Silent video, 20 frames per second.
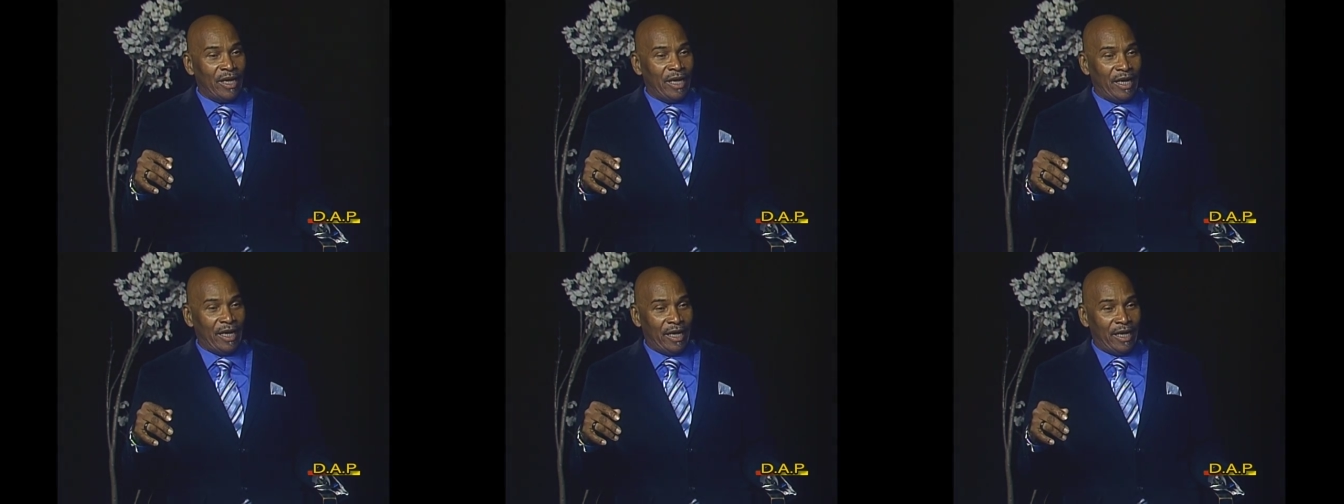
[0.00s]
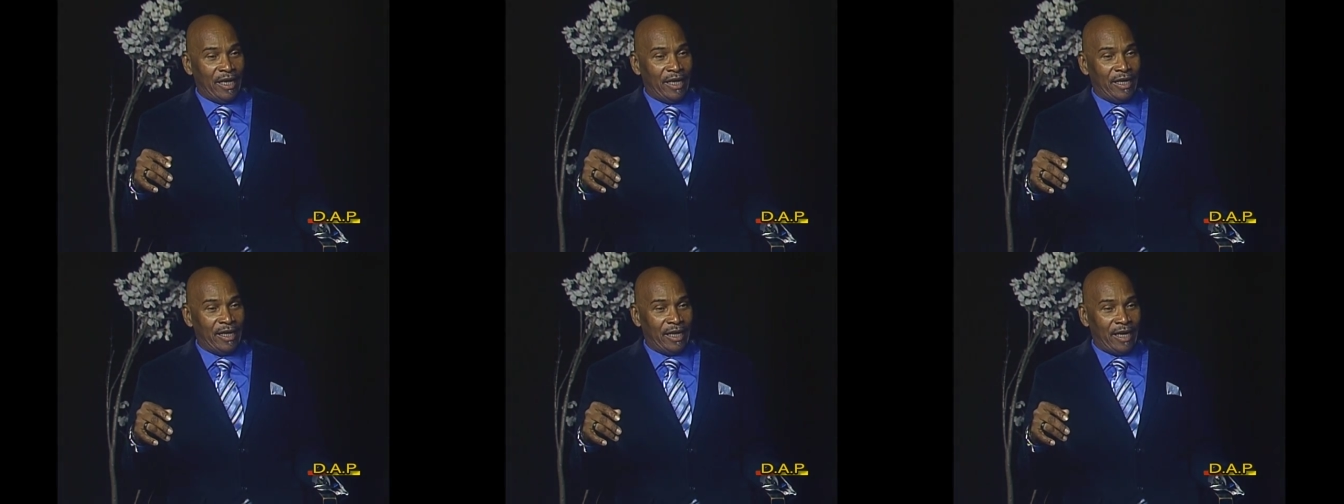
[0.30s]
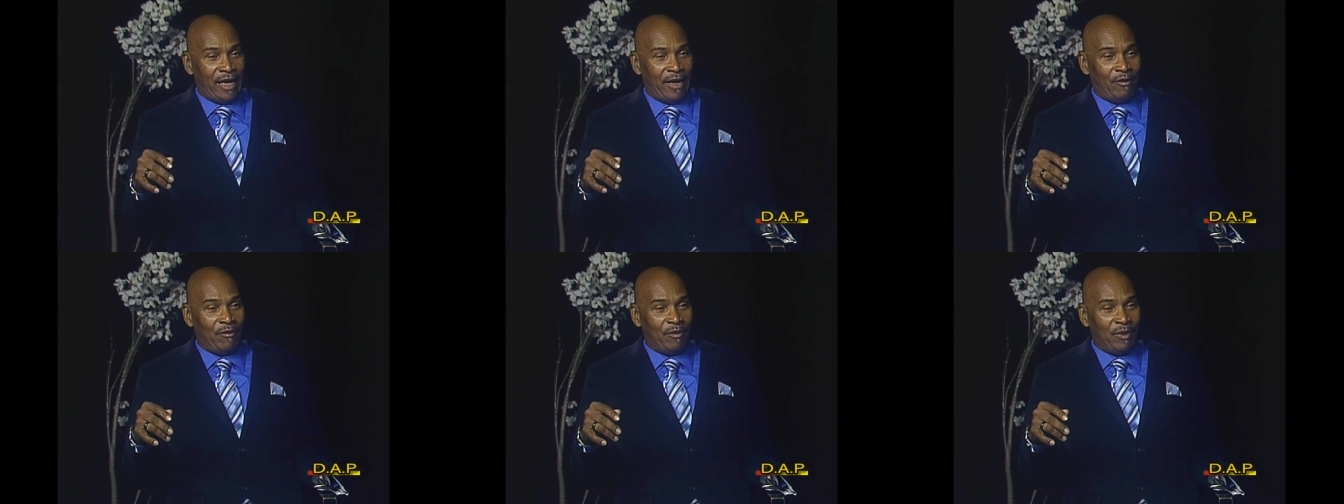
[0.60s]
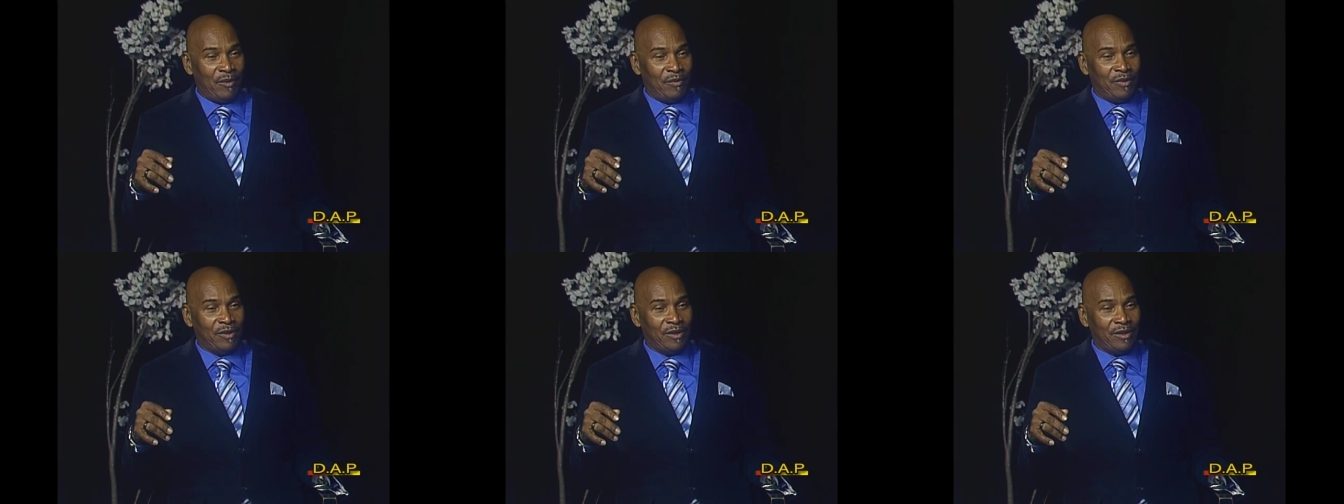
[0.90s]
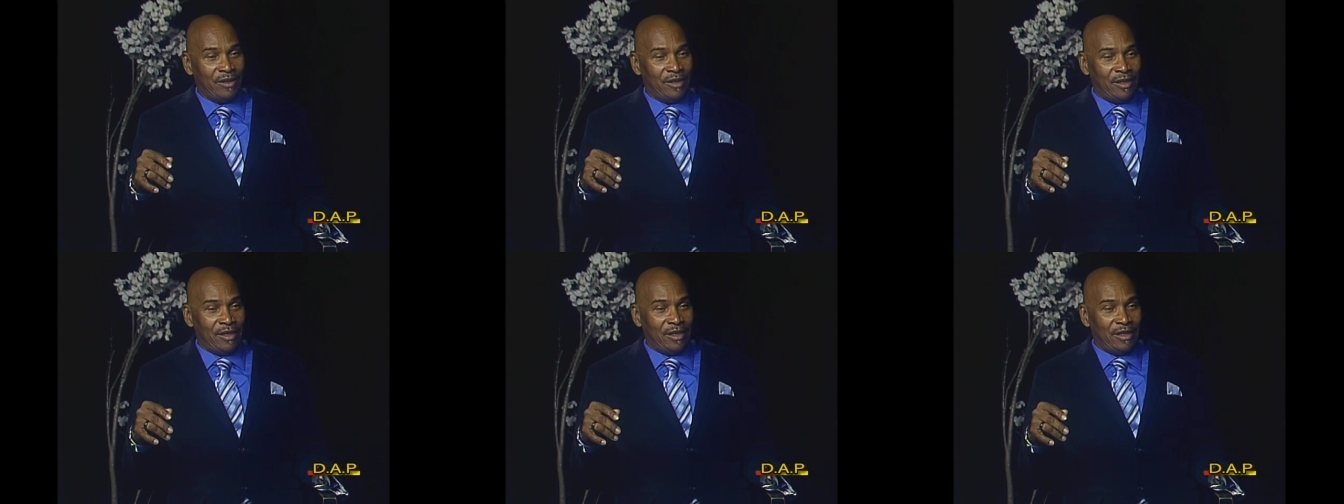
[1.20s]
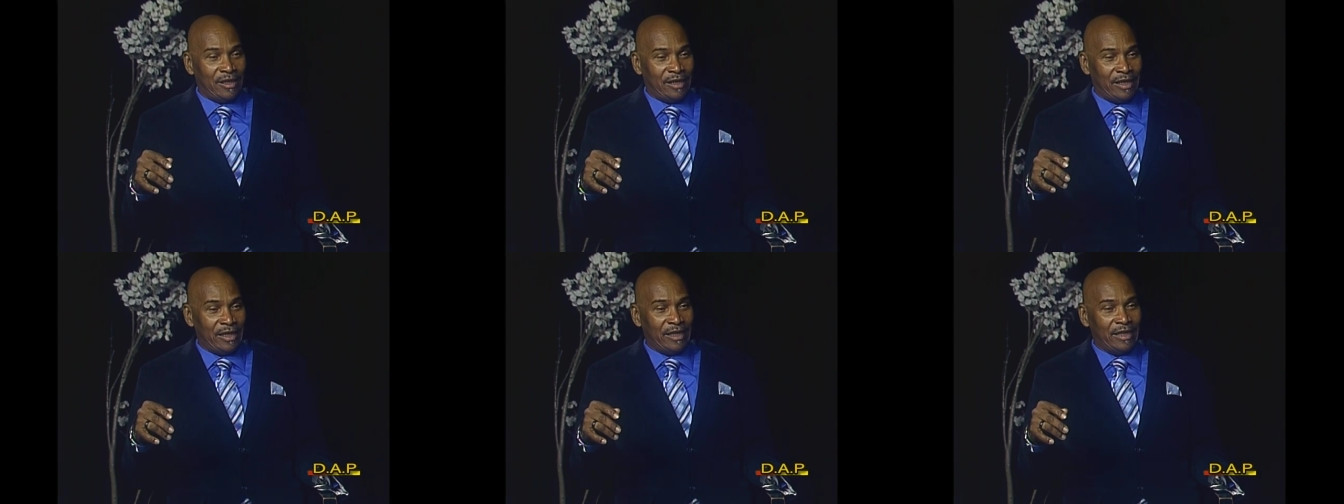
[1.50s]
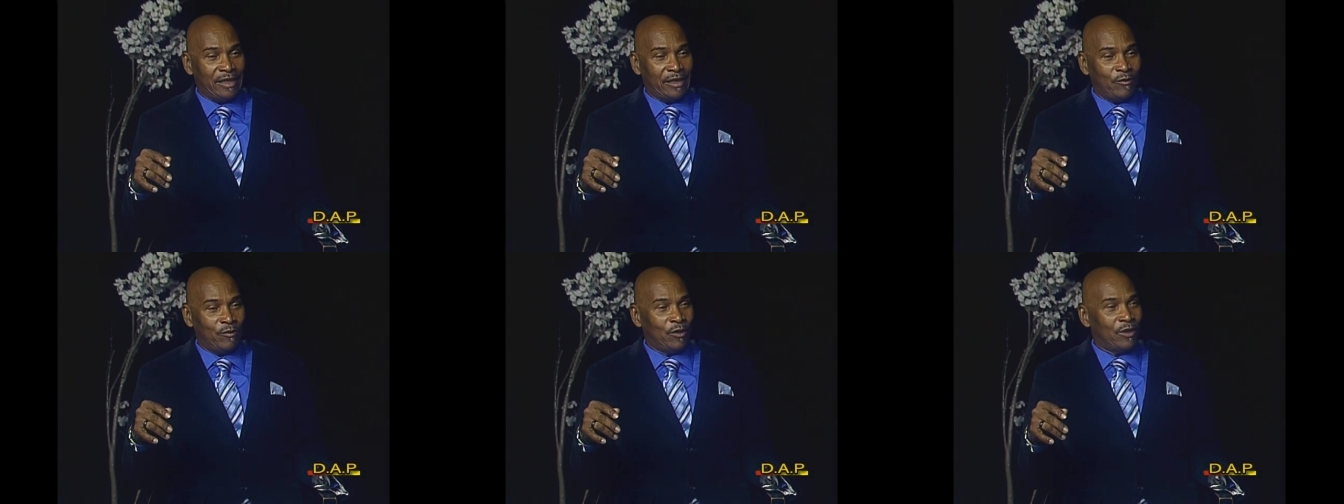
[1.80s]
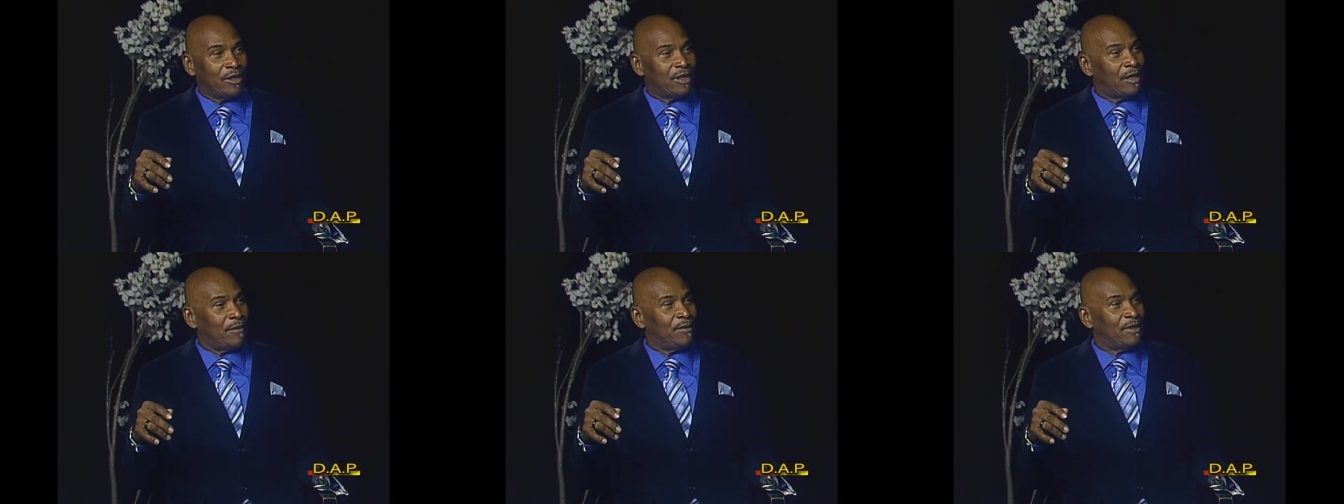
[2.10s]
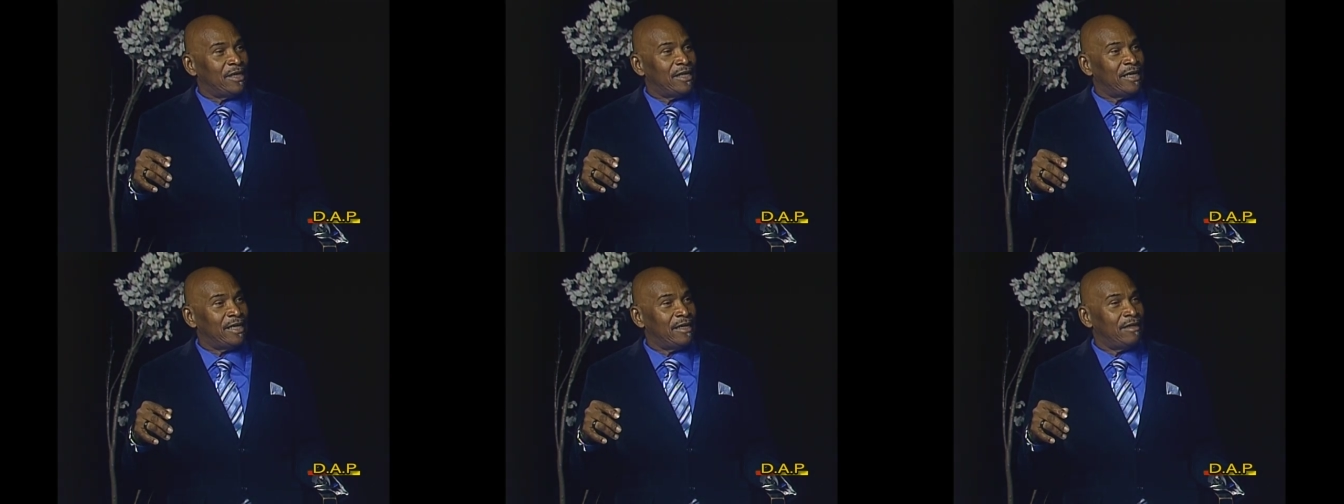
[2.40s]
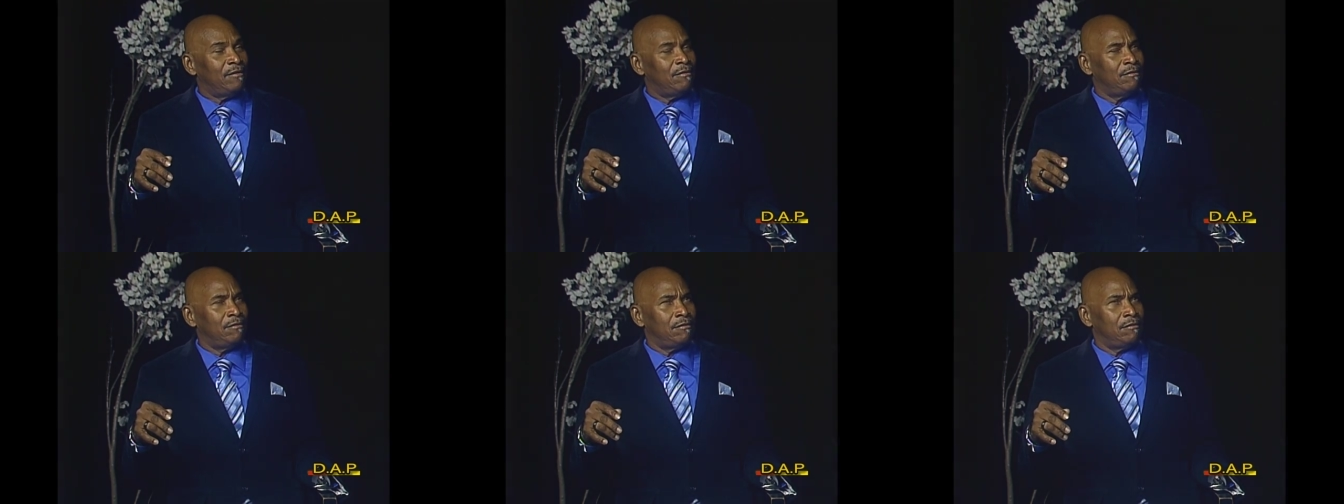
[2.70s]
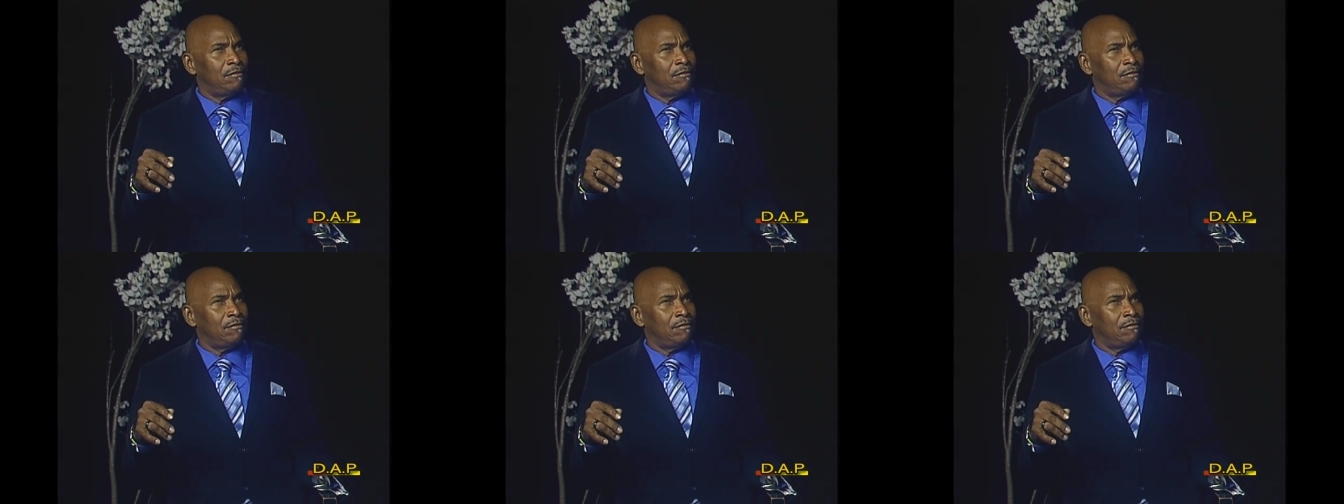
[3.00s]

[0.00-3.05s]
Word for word: and i remember seeing someone coming in there